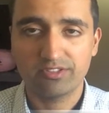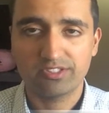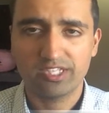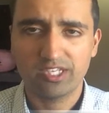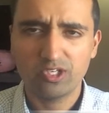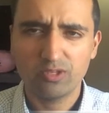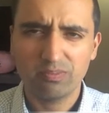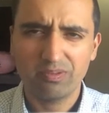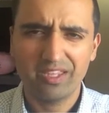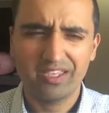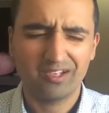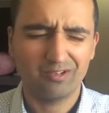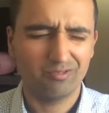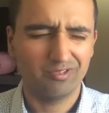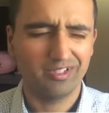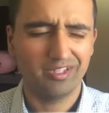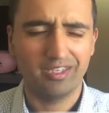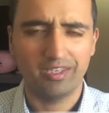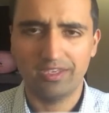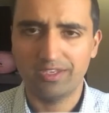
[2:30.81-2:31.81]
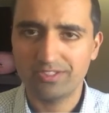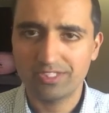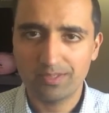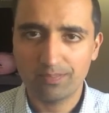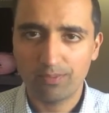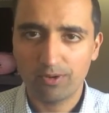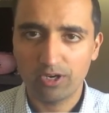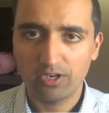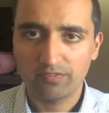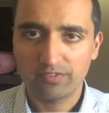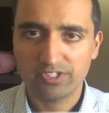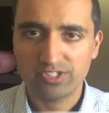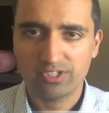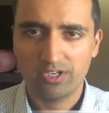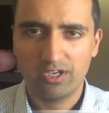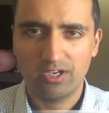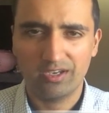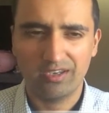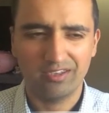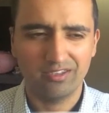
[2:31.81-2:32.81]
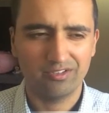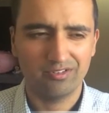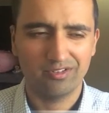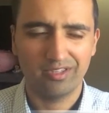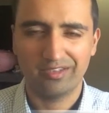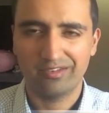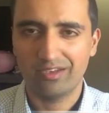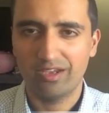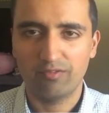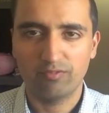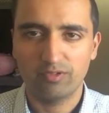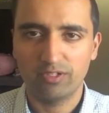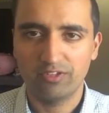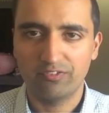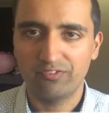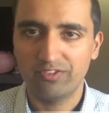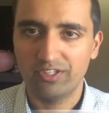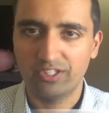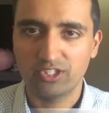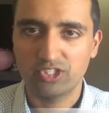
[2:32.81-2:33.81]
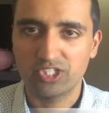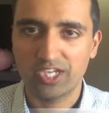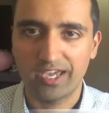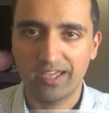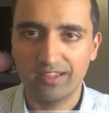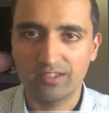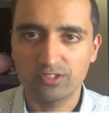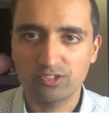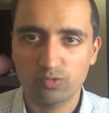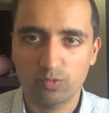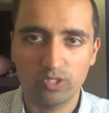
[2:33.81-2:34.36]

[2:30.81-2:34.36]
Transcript: Say you're playing a really easy part of a song and you're like not really feeling challenged.